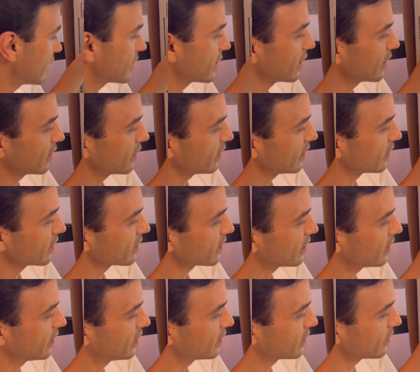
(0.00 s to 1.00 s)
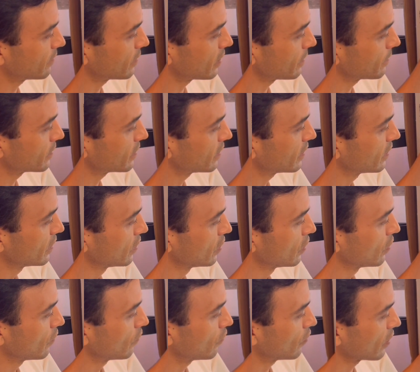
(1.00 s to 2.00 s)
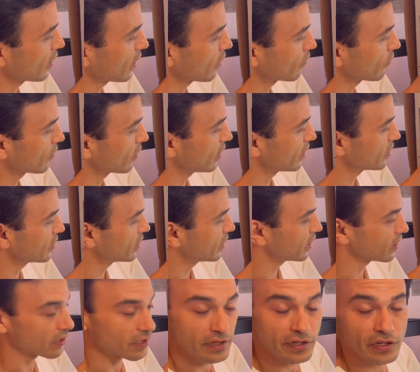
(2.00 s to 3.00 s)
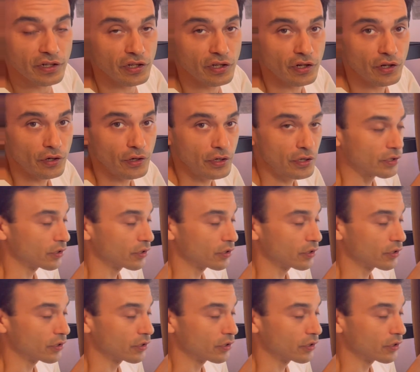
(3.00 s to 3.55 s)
like this sometimes will get crushed and could hurt your